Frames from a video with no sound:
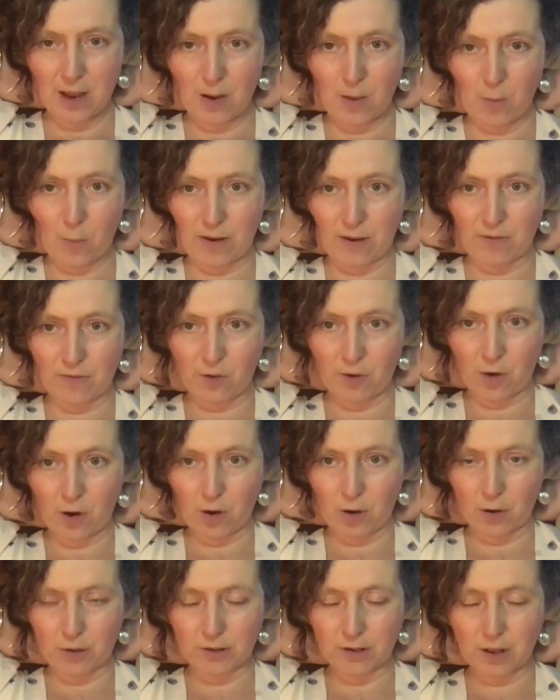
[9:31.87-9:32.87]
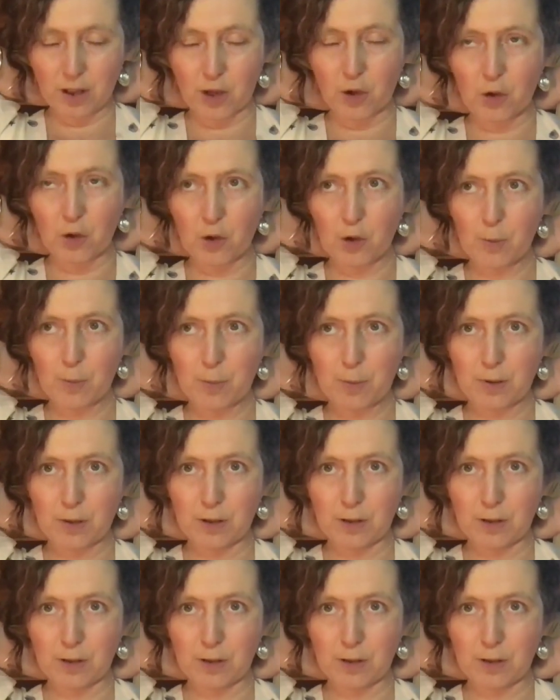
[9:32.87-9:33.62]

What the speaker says: We've got a couple